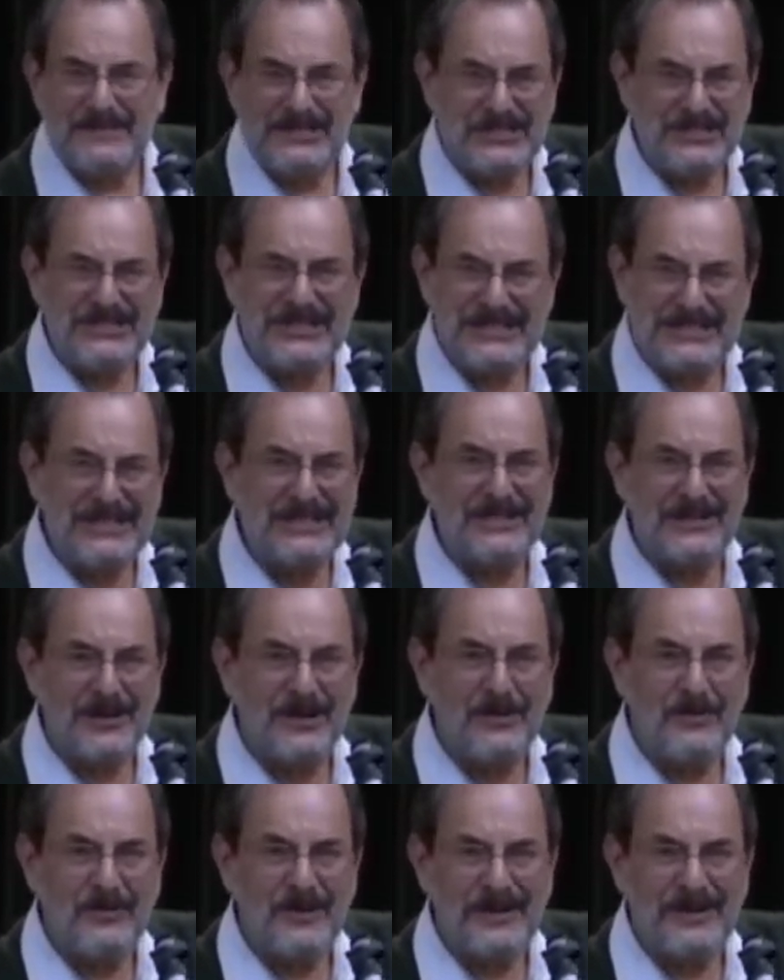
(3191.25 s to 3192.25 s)
but she didn't
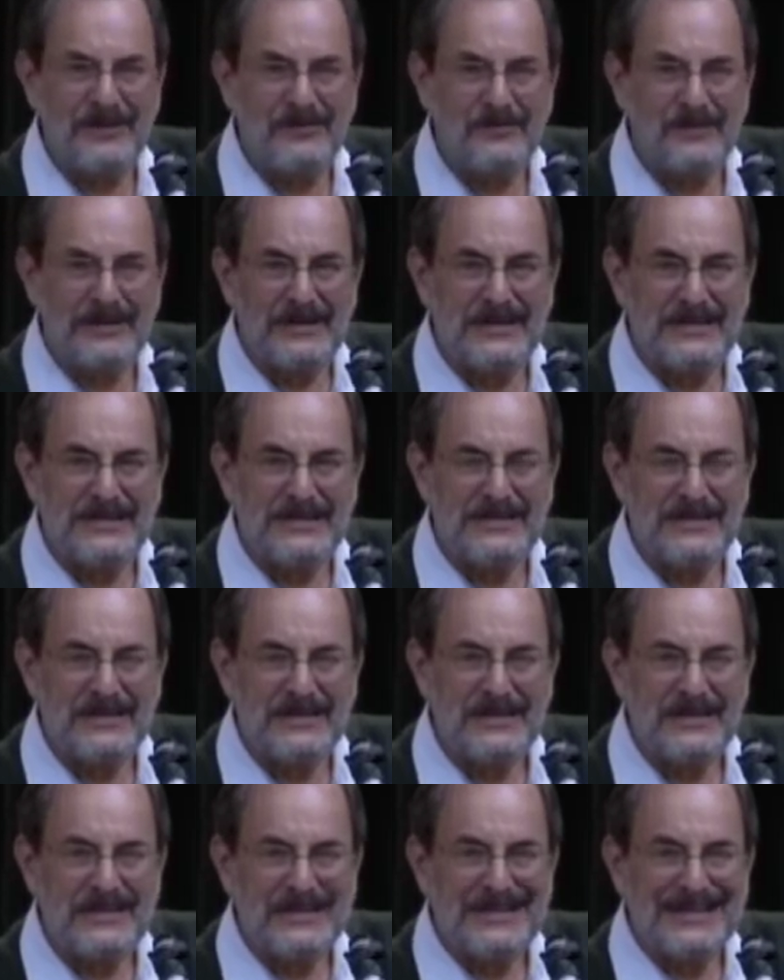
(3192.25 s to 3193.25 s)
know what it was,
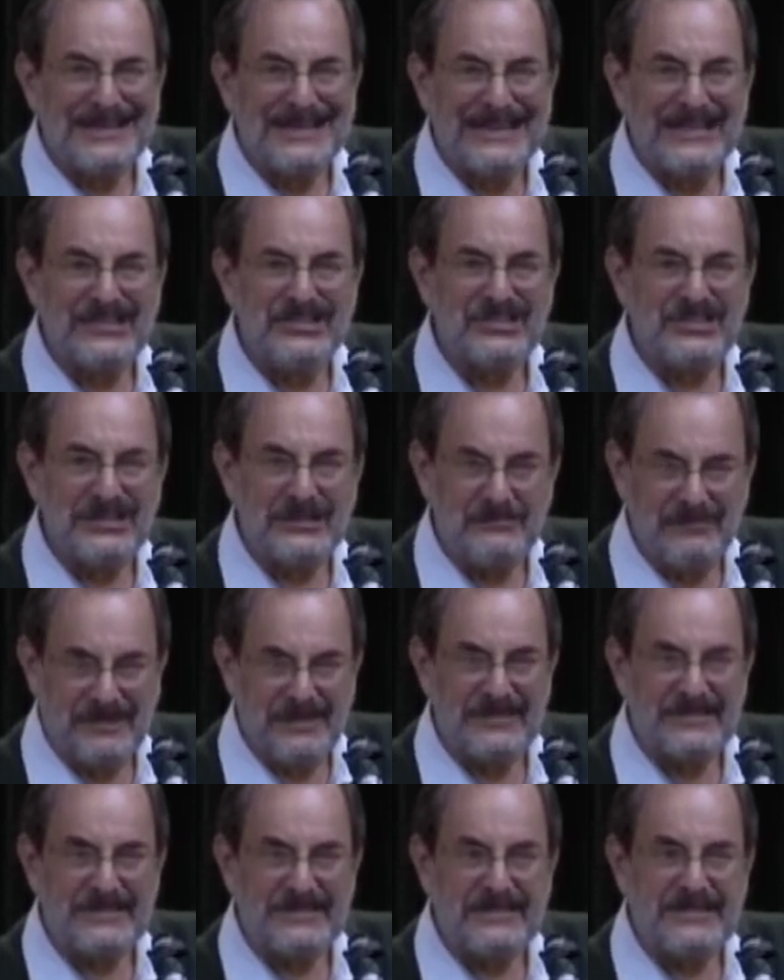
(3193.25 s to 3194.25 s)
and she
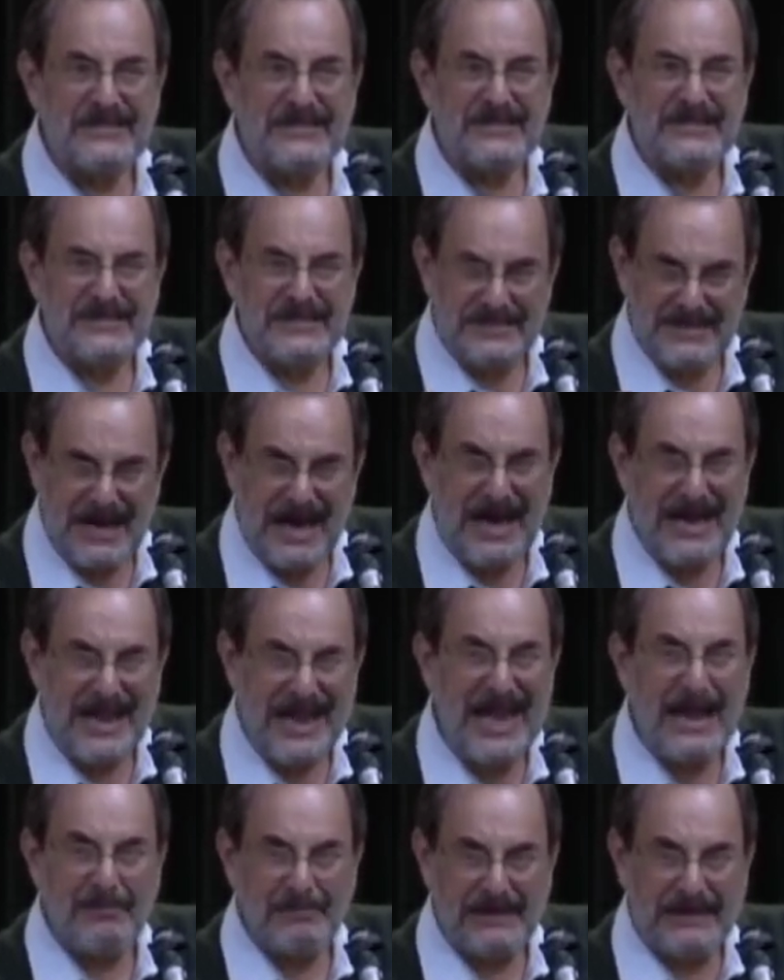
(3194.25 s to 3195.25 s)
was not
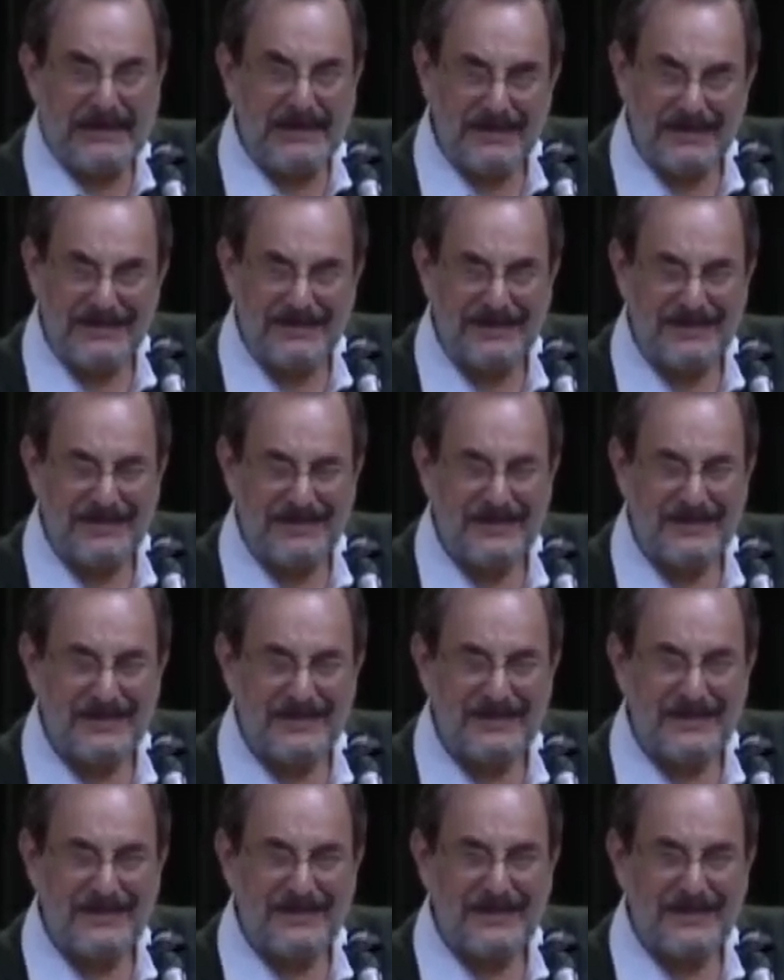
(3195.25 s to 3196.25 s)
happy
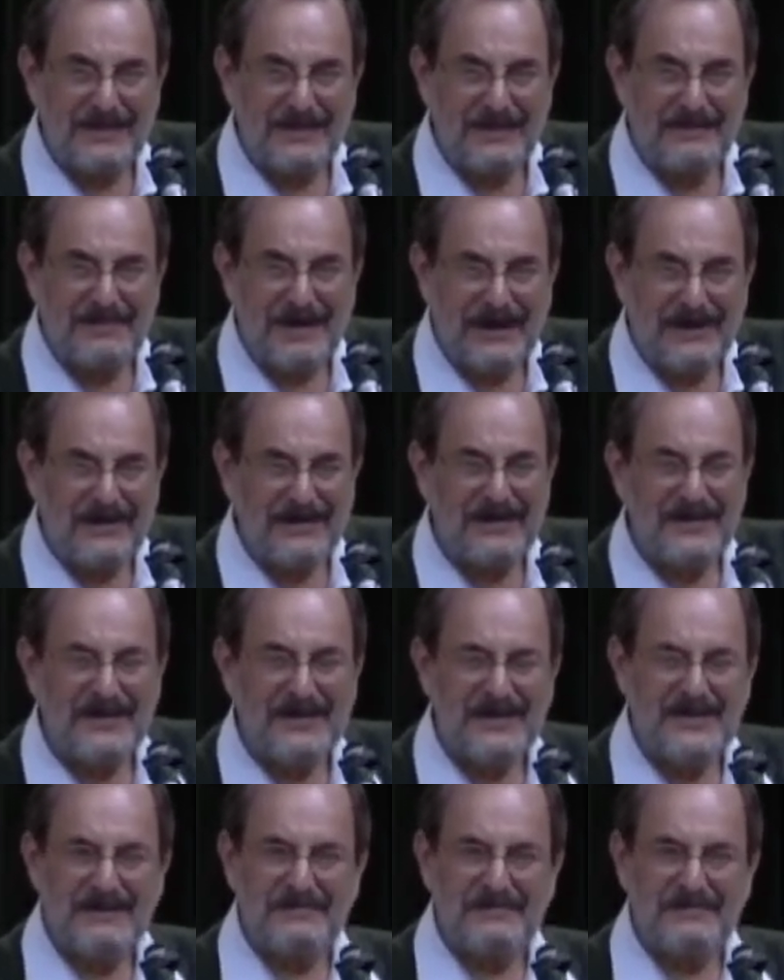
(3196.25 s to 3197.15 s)
about it.